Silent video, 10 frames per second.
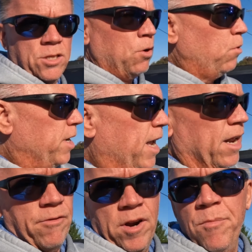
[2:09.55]
stolen
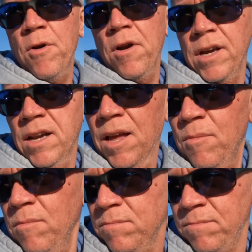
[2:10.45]
out of our parking
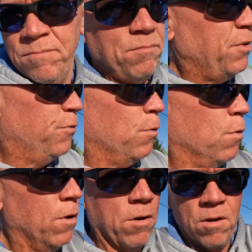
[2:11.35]
lot
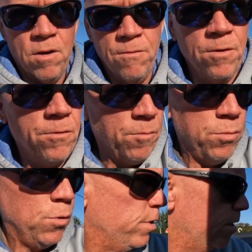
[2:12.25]
before off of
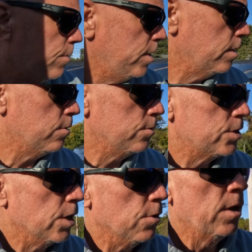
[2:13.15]
employee vehicles.
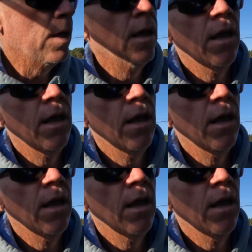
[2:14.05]
So